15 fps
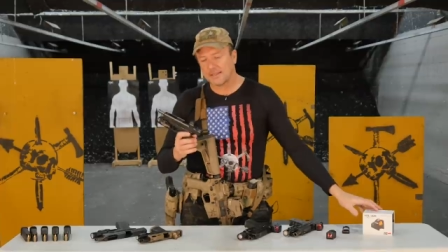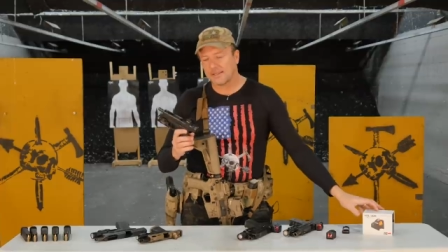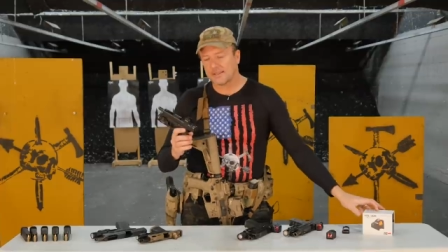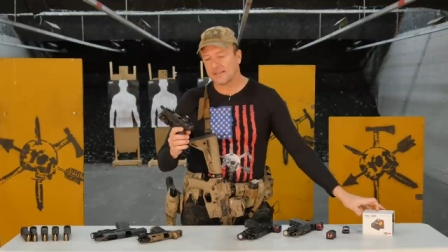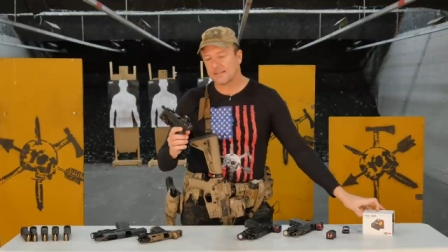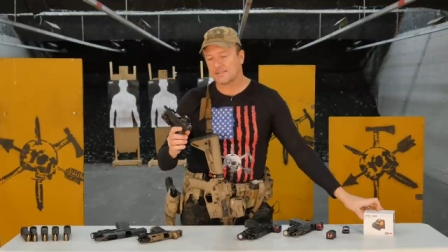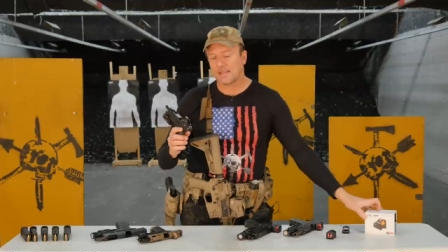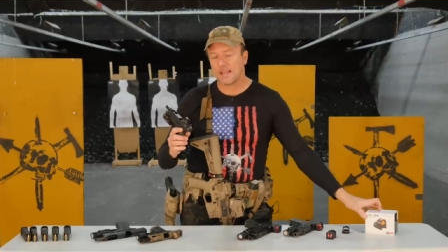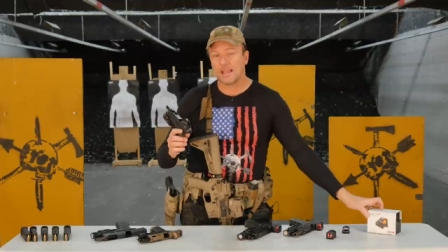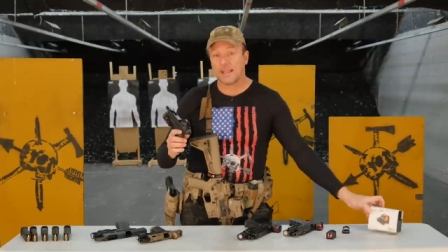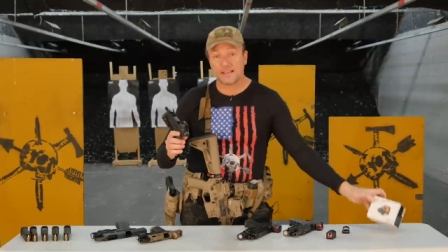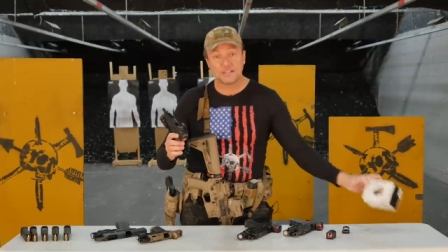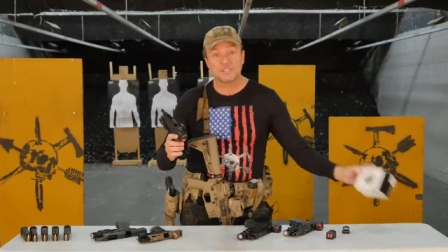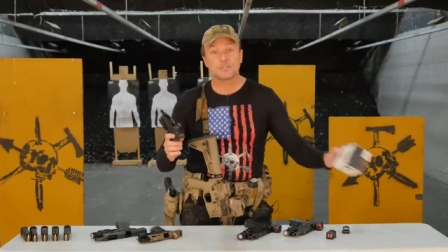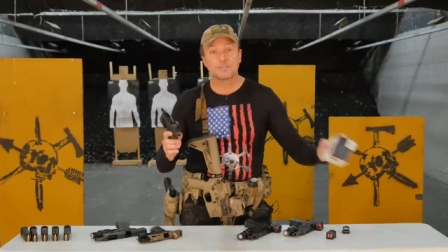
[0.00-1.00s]
is uh,
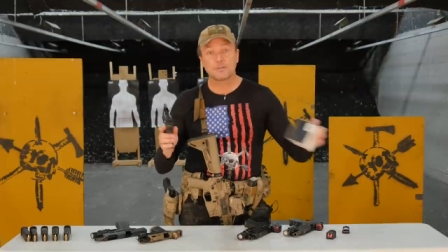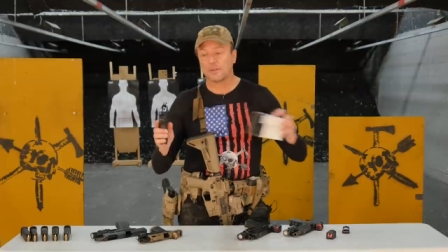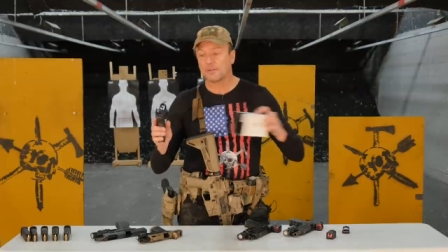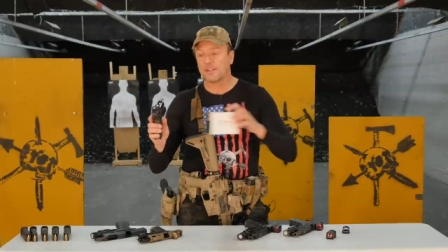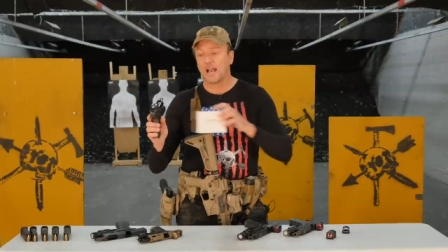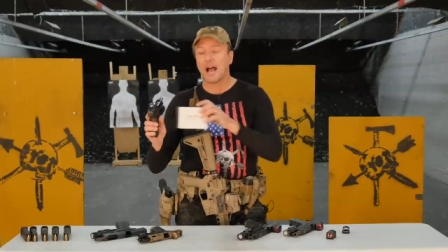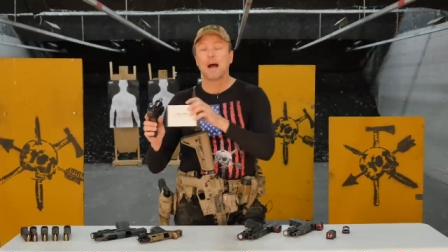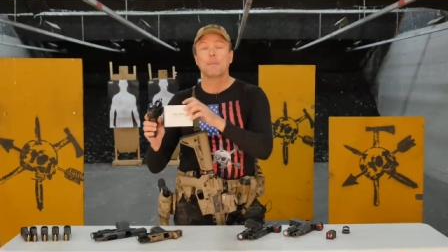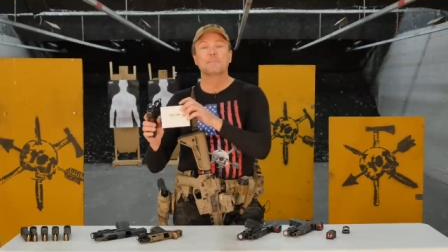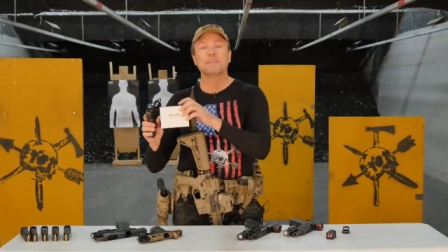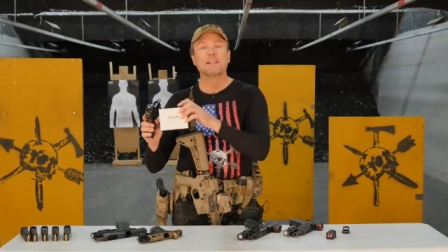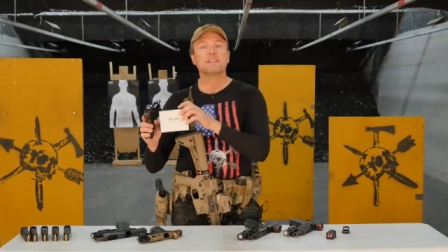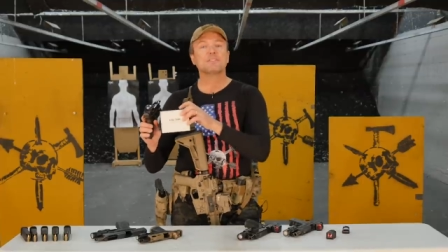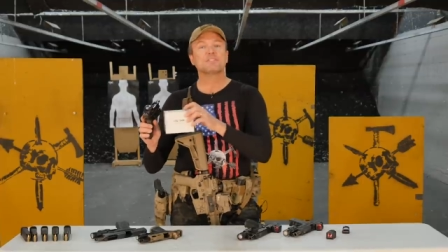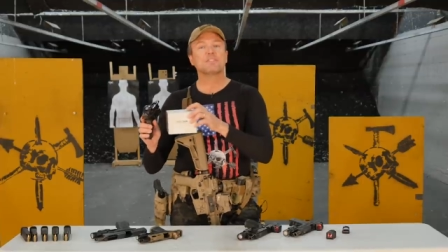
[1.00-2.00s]
and it's the, the
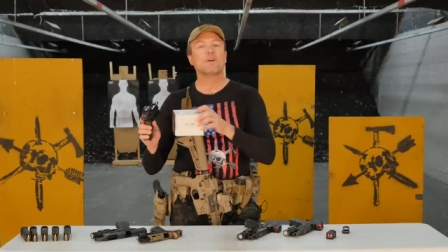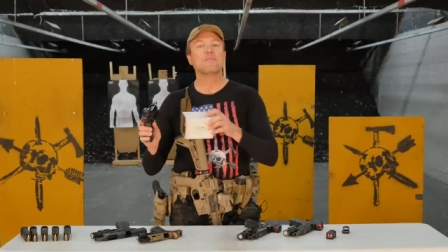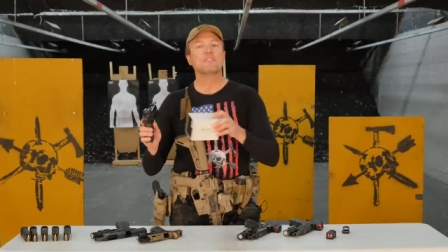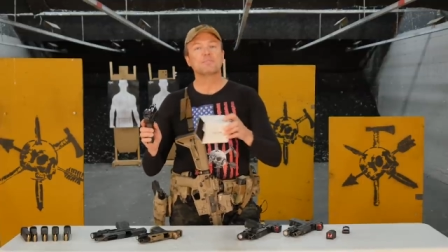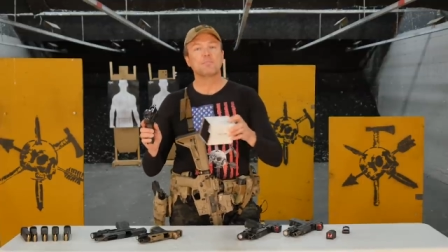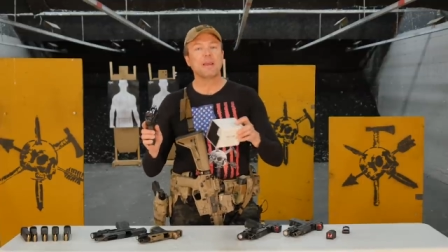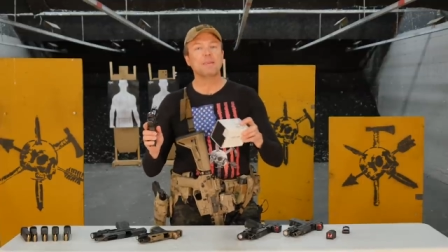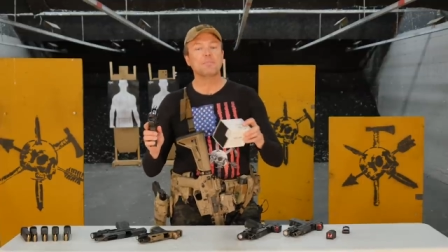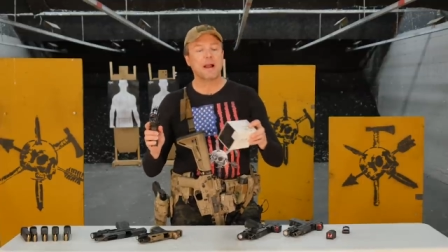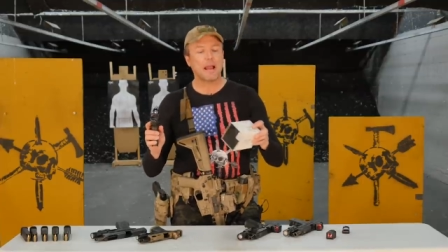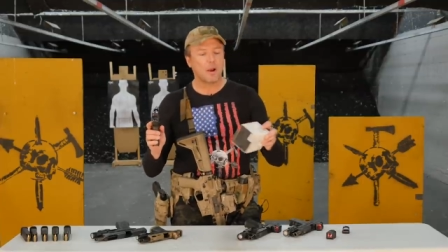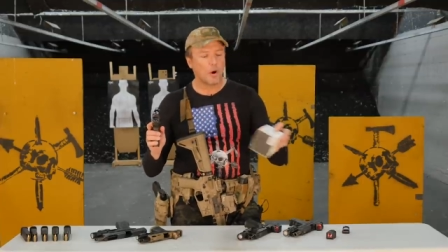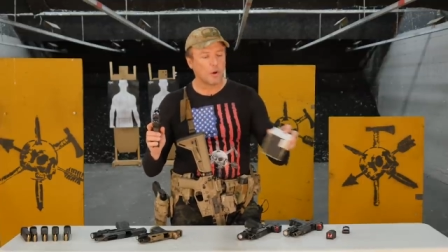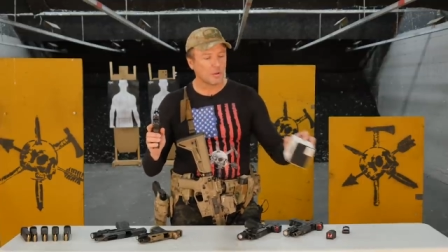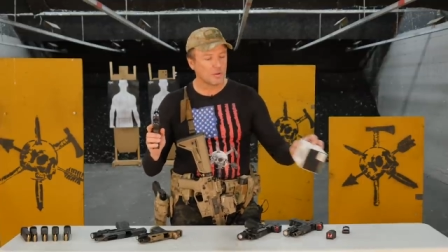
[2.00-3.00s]
optic itself is made by
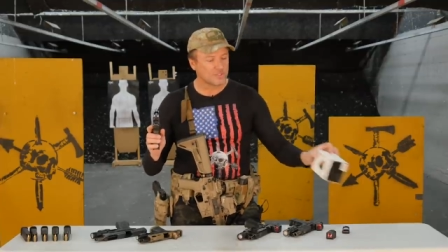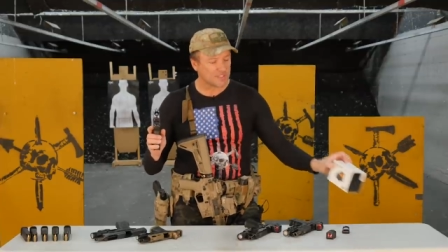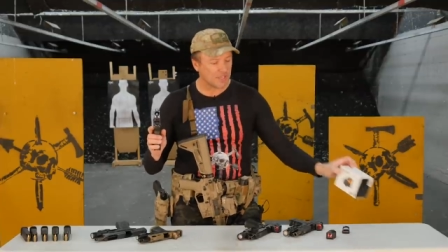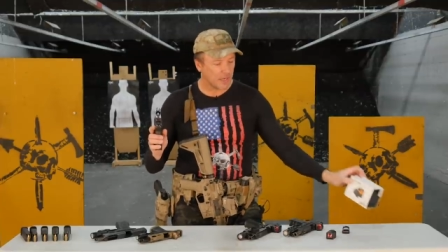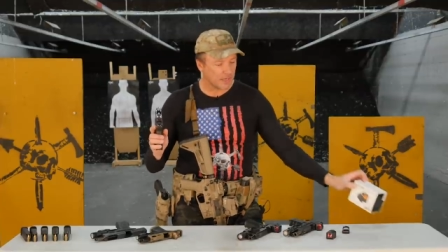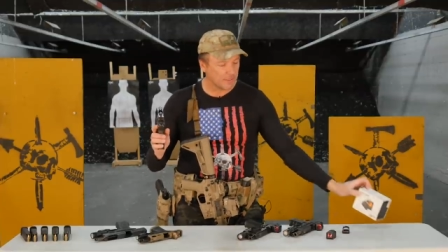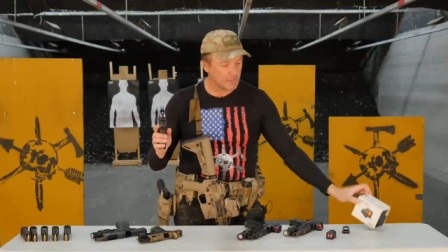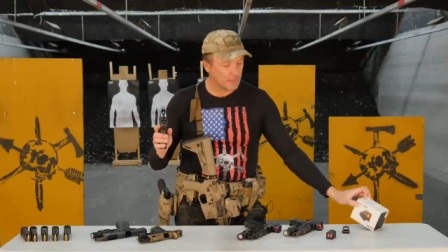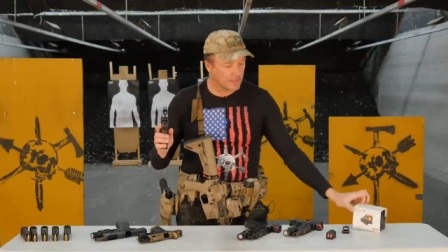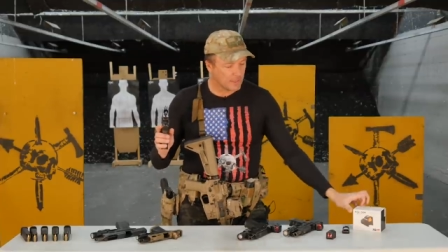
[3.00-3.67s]
Holosun,